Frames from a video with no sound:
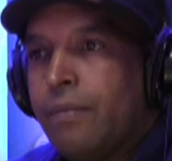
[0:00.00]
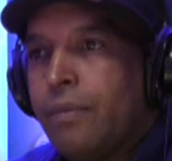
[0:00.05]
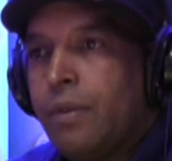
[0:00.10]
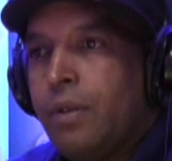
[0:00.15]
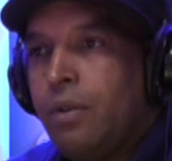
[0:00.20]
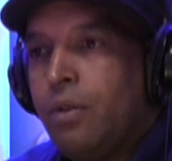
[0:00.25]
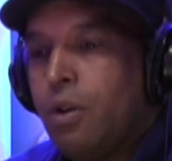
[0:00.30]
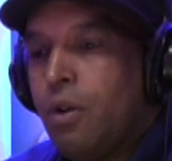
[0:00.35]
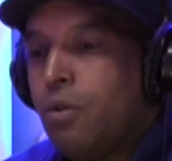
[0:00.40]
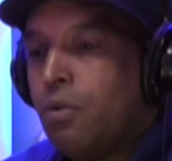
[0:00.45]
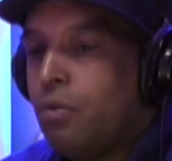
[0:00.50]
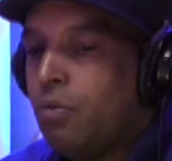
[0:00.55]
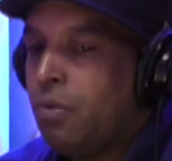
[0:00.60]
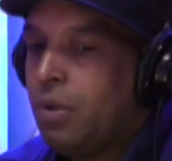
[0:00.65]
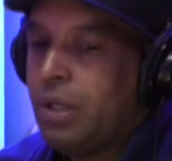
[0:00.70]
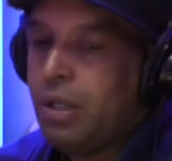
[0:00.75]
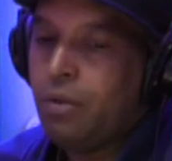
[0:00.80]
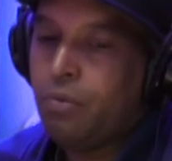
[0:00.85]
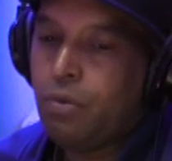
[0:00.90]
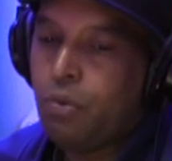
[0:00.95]
You know, we
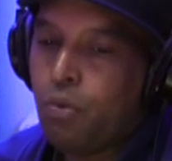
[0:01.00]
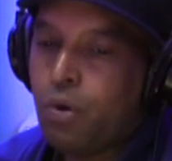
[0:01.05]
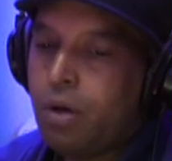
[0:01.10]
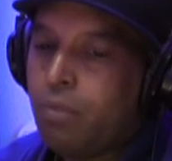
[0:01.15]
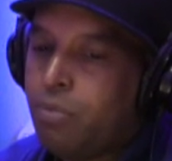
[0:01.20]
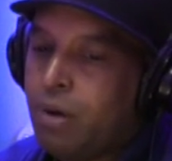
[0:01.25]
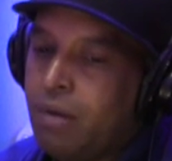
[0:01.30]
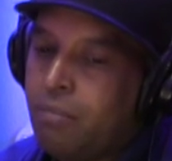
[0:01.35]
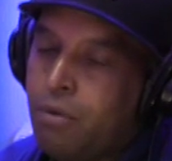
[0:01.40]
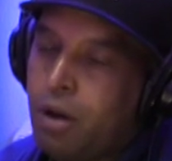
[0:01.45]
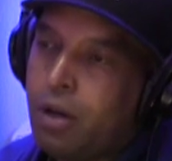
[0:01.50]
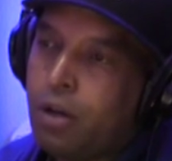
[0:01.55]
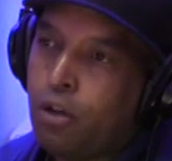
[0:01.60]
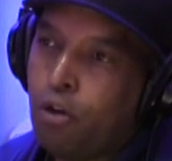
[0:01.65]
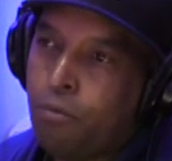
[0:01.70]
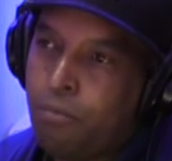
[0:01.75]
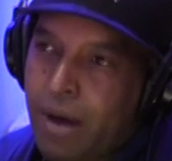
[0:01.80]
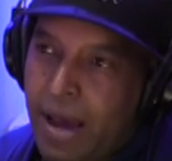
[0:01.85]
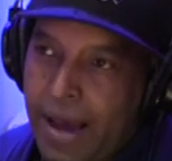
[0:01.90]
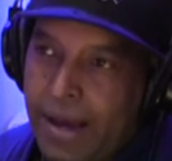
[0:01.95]
need we want to bring
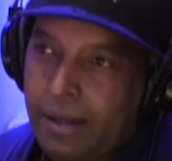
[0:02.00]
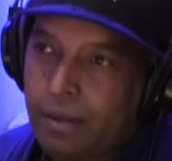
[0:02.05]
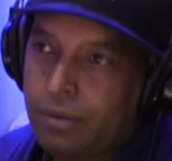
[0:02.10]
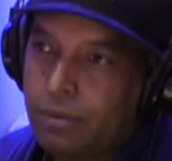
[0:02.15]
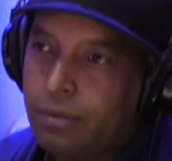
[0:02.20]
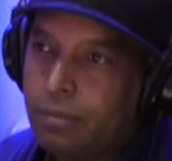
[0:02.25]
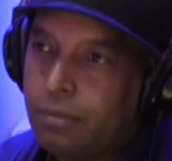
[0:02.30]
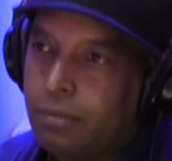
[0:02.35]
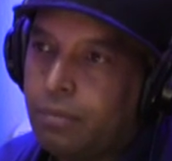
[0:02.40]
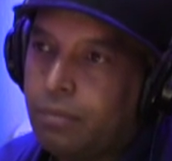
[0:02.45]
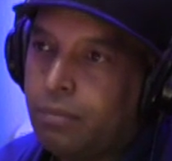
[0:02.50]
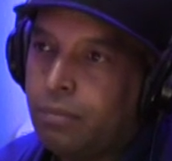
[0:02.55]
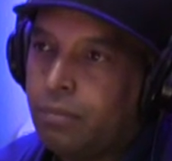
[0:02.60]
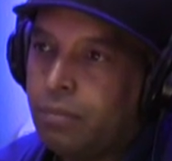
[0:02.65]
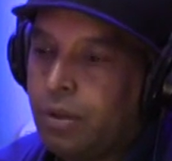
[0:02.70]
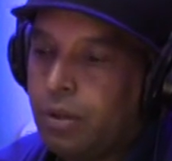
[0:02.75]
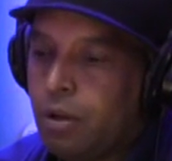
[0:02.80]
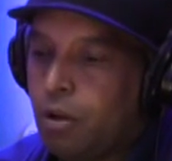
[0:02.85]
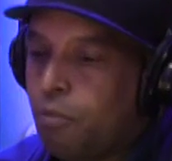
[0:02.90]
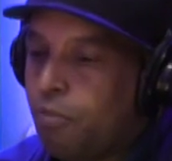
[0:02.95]
Bungalow back.
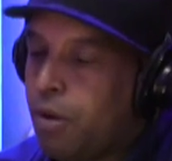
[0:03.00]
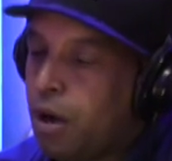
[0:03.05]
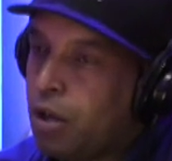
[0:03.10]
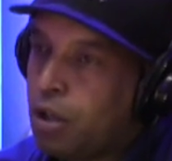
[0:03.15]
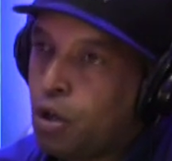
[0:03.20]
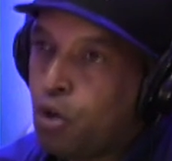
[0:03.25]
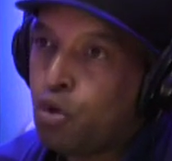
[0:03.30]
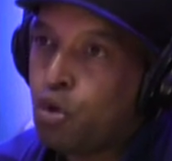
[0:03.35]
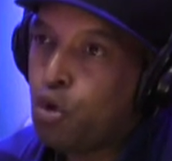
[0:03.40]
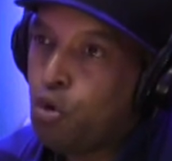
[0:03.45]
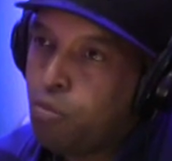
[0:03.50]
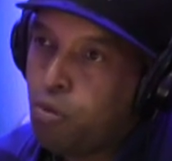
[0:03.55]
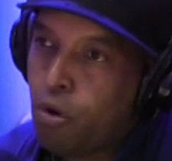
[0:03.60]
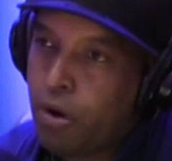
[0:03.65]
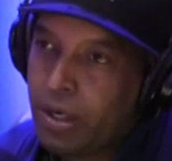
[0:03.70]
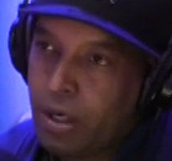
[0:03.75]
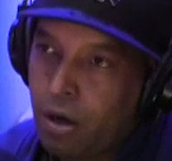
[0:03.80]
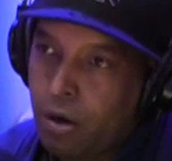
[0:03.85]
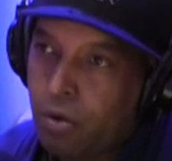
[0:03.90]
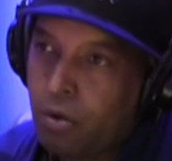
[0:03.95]
You know, Bungalow
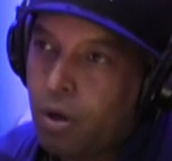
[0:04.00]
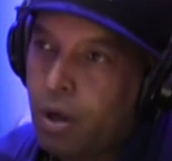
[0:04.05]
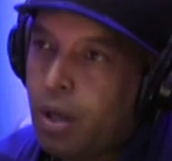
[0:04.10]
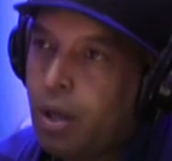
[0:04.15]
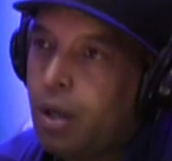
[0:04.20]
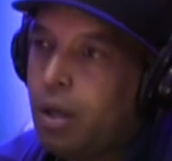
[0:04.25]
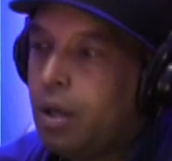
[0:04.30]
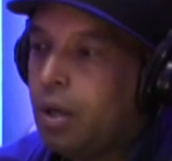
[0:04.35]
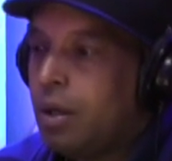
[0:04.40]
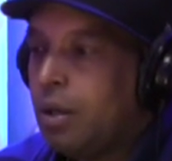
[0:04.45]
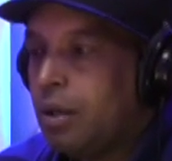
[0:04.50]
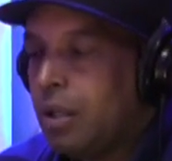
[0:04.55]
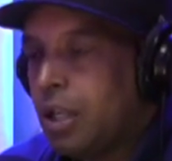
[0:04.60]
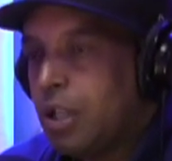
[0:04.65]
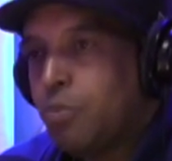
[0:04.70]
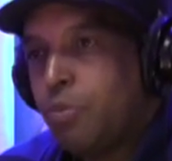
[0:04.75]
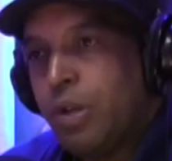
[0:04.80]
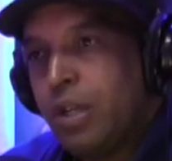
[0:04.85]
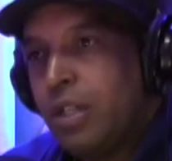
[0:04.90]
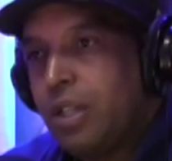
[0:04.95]
2.0. Let's
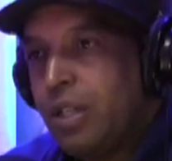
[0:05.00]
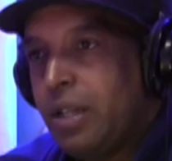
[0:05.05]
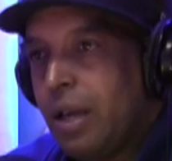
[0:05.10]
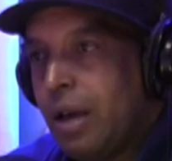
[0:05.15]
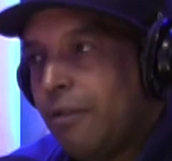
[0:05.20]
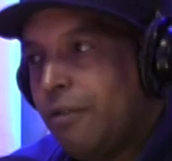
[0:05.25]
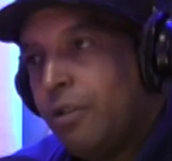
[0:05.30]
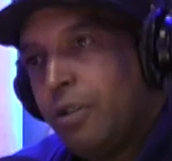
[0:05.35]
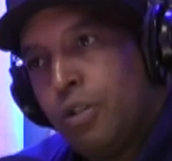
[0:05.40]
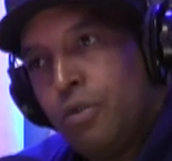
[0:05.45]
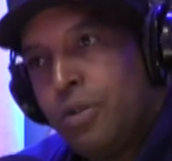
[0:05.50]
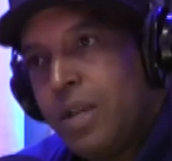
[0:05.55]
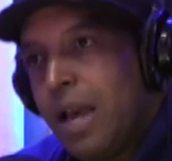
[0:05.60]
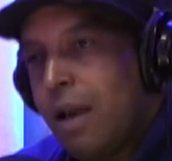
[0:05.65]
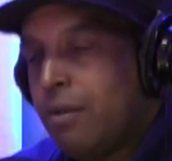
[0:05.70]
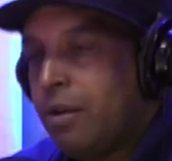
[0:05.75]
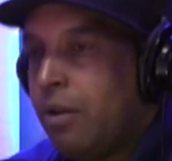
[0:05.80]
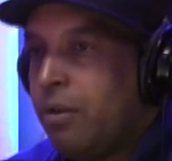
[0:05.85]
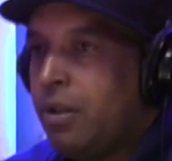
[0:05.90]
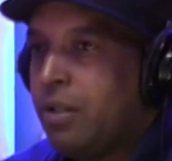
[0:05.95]
put it together. You
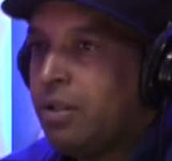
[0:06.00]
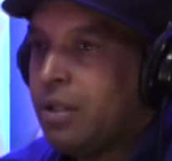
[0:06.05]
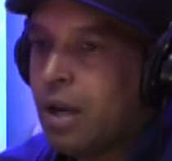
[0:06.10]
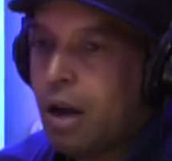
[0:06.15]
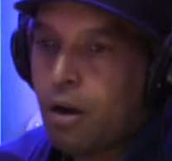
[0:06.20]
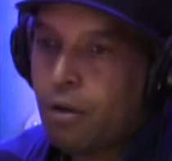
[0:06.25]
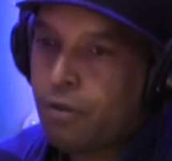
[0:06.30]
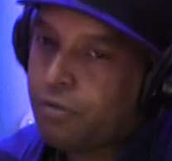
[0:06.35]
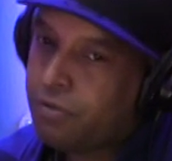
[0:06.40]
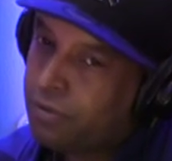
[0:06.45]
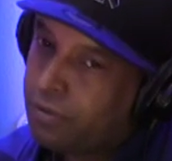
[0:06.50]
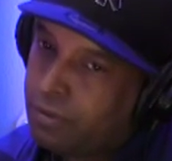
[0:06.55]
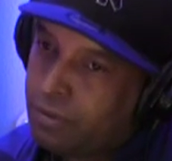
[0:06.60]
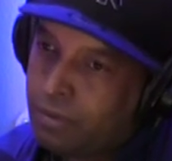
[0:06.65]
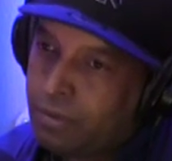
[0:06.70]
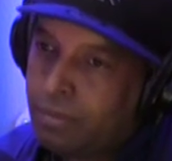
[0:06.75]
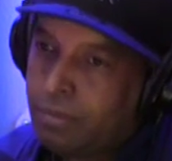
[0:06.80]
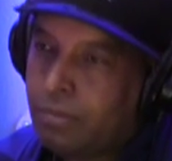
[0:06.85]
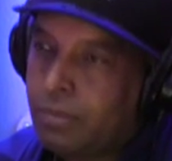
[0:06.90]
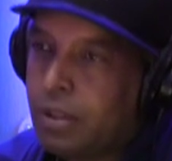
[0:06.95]
down there in the South.
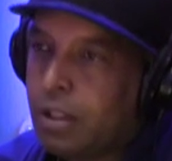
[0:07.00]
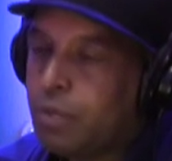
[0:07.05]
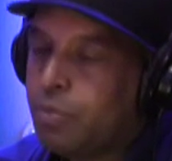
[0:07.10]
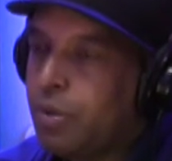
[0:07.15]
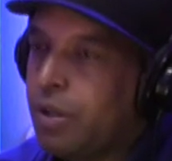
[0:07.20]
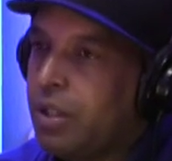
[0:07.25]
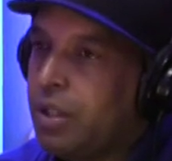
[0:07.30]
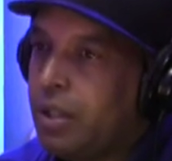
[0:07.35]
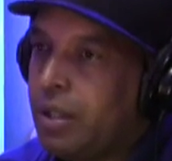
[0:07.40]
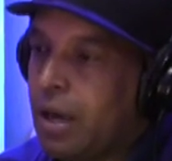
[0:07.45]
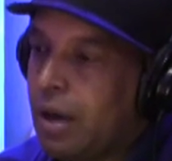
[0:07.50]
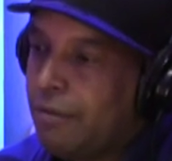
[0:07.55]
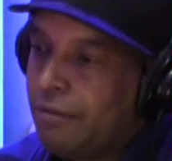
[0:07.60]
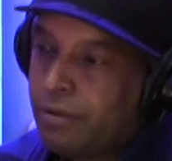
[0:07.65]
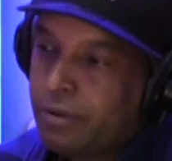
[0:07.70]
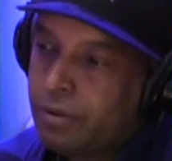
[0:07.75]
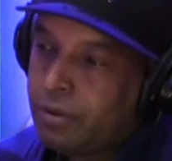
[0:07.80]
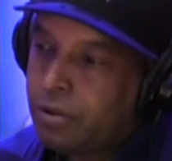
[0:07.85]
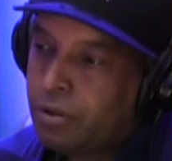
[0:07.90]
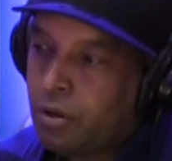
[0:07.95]
Let's put it together.
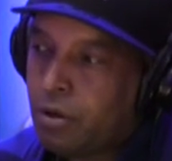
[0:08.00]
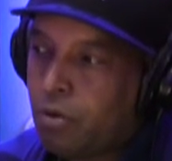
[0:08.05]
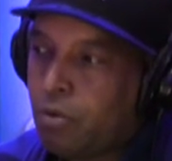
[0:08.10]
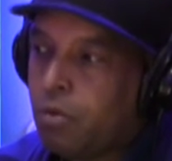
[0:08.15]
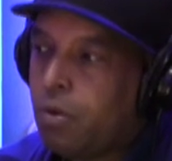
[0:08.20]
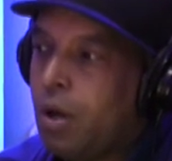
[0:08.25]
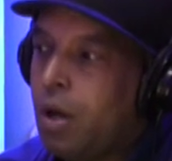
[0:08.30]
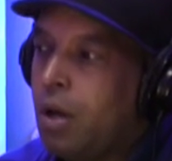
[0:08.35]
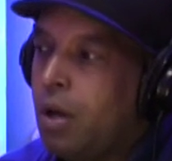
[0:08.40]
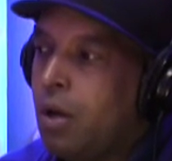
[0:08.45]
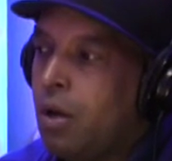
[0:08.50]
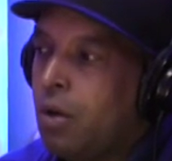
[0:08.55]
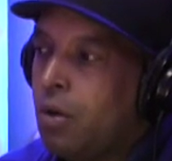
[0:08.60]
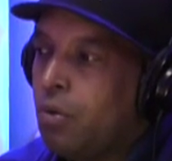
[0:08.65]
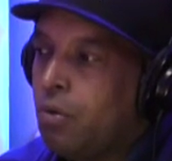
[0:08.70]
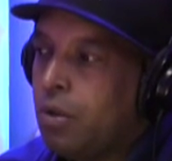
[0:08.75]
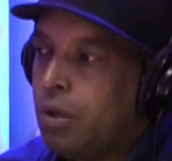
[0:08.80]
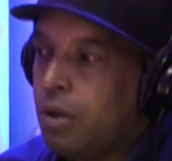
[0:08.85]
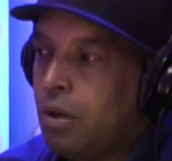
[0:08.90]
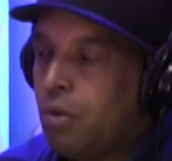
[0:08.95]
And so,
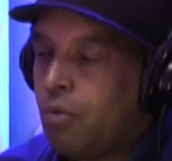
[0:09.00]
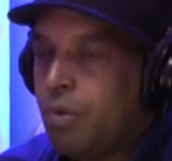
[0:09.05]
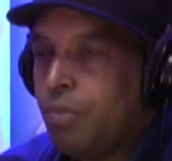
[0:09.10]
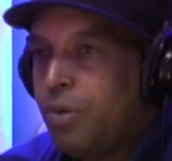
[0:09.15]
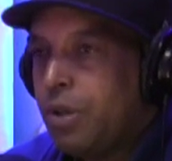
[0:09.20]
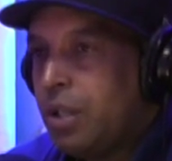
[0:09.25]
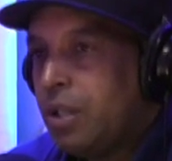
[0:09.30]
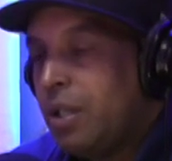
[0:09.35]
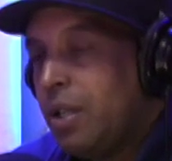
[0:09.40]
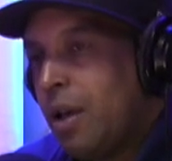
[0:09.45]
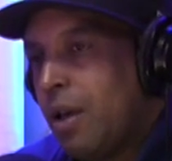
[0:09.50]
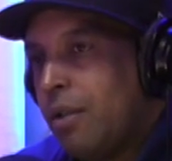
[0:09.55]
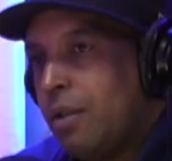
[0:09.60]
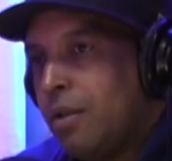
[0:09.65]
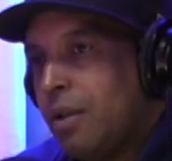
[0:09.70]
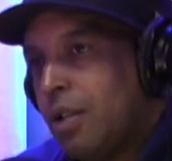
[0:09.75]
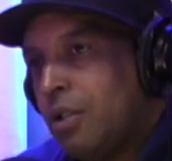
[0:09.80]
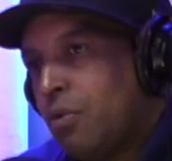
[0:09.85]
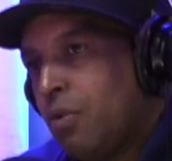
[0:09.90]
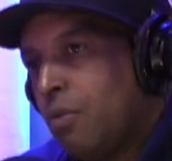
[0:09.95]
you know, we put it together,
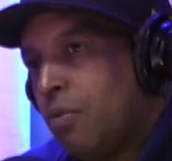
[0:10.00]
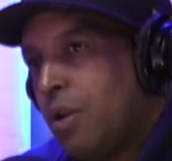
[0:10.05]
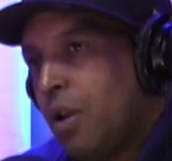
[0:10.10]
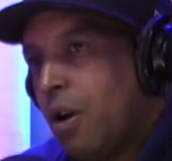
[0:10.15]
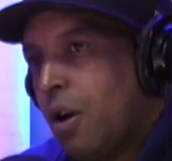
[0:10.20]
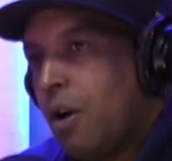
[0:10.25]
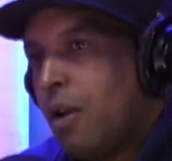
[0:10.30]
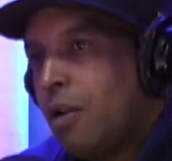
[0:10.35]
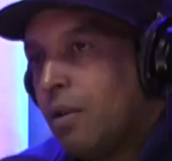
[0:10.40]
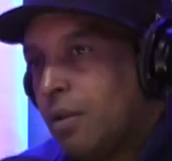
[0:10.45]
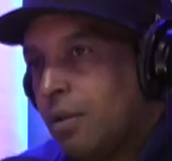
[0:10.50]
and that's where yeah. we are.